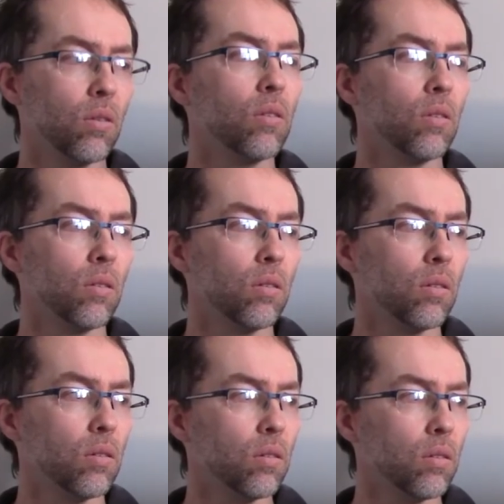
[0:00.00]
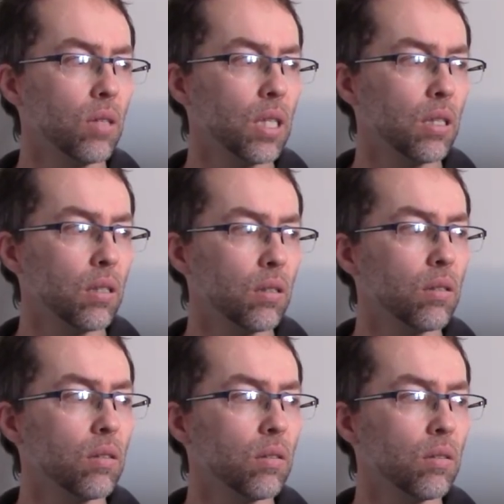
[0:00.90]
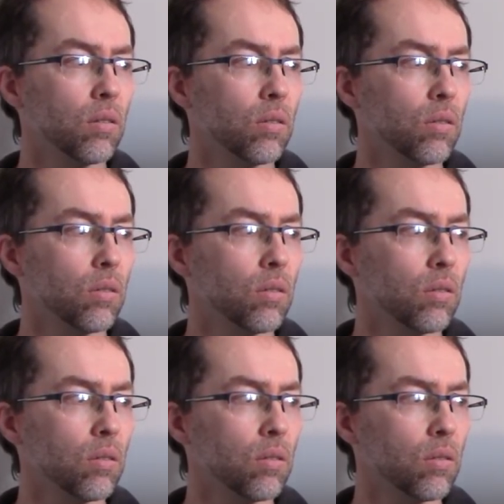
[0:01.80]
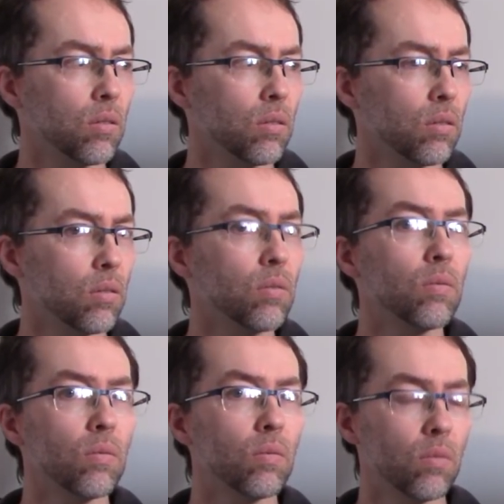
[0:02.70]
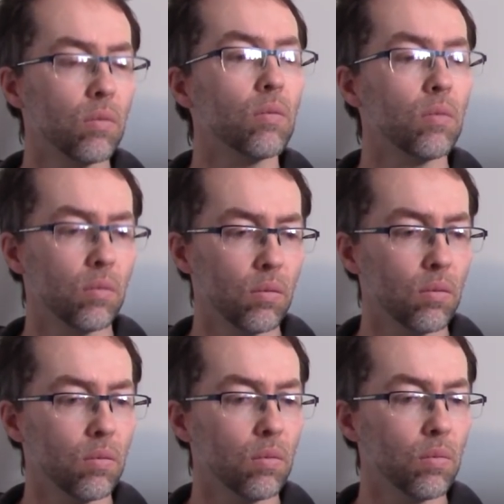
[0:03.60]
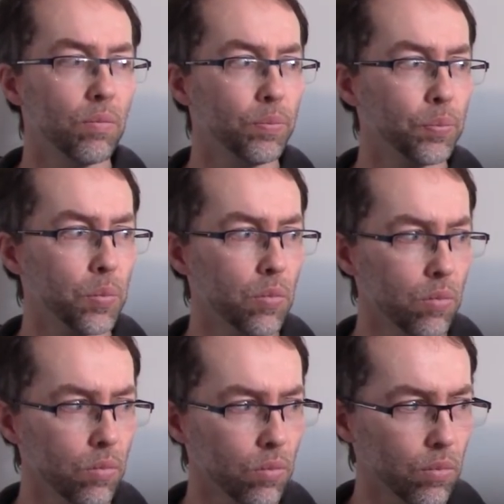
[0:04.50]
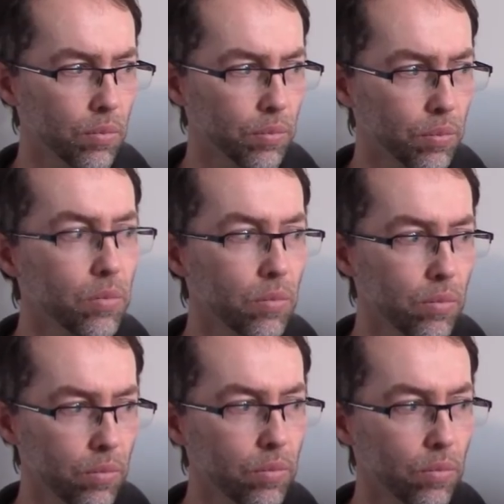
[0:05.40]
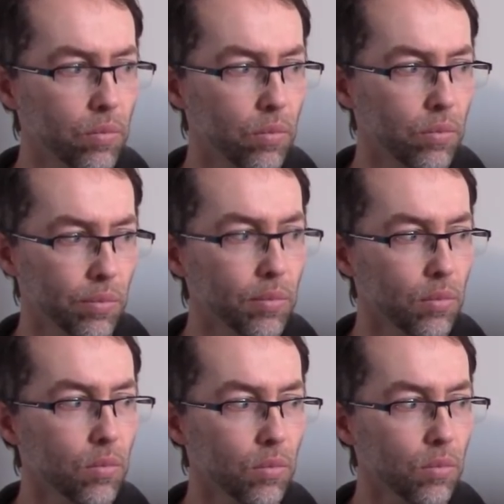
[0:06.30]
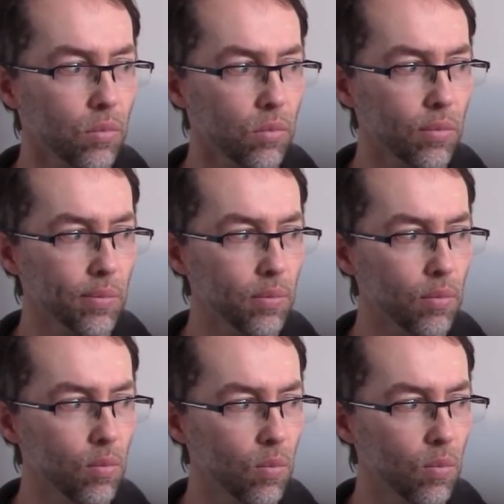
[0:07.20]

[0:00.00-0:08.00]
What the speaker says: [no speech]